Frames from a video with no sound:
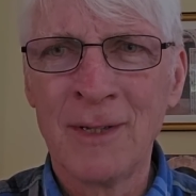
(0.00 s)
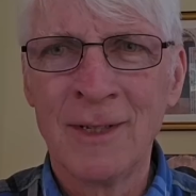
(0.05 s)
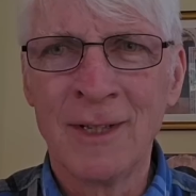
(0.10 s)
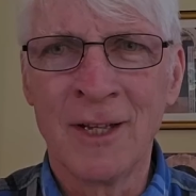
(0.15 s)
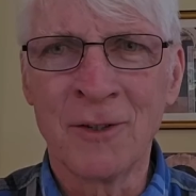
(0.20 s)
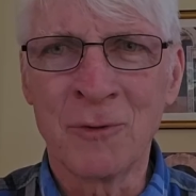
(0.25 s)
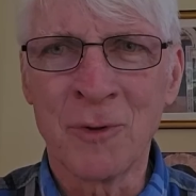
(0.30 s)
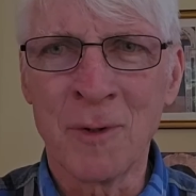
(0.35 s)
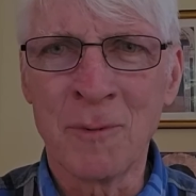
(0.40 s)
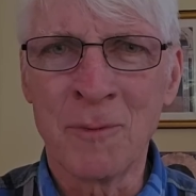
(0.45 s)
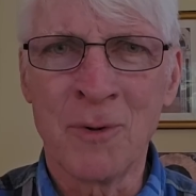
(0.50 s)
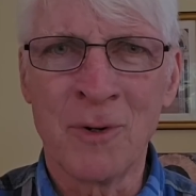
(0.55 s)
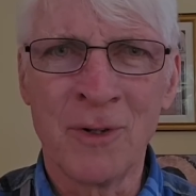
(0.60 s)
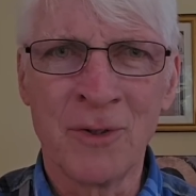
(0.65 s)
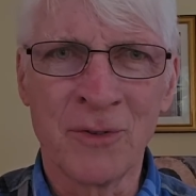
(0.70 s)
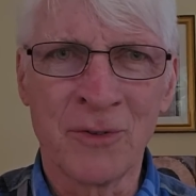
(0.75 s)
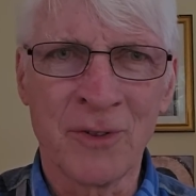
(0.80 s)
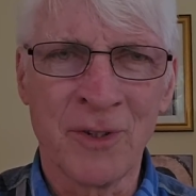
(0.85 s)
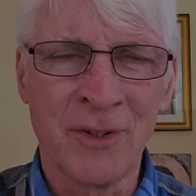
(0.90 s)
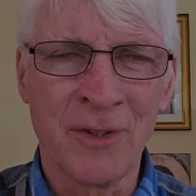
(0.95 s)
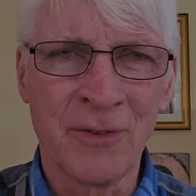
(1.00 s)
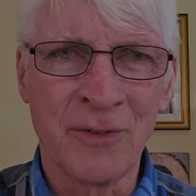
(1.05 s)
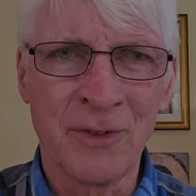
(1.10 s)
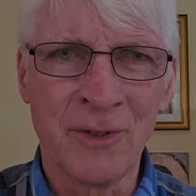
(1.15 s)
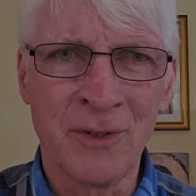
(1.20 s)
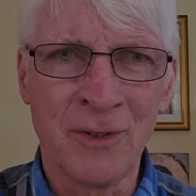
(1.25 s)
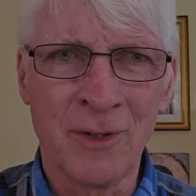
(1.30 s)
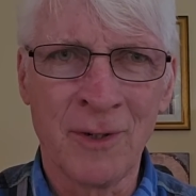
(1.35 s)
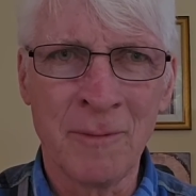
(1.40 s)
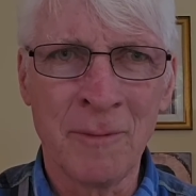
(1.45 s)
That's why Paul says, you
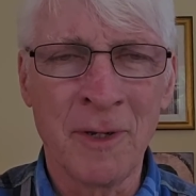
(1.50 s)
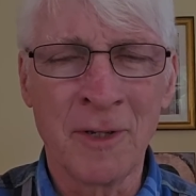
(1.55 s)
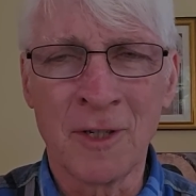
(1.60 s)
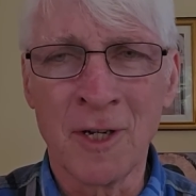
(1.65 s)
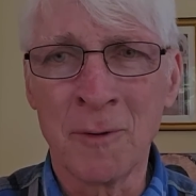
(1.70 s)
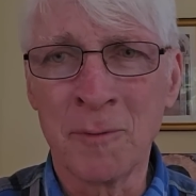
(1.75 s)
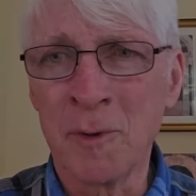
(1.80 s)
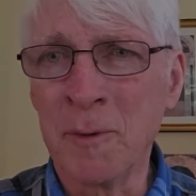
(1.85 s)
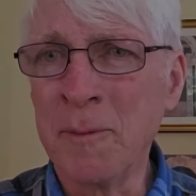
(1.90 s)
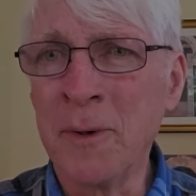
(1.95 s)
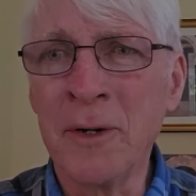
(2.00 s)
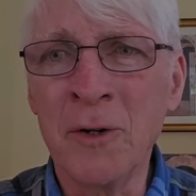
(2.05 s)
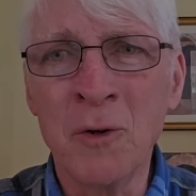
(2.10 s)
know, I make up in my